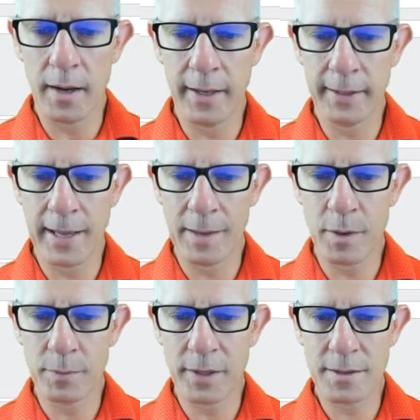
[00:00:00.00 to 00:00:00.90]
it came
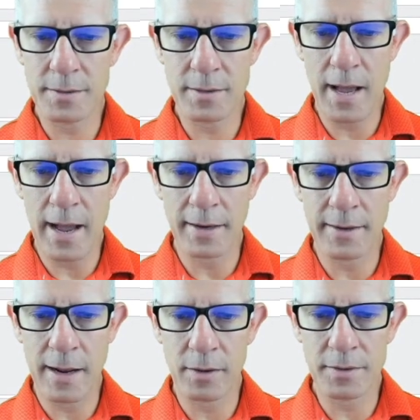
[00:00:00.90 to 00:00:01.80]
up, kissed that.
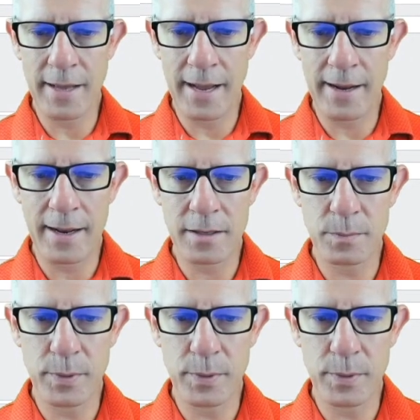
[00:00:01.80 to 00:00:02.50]
Now that has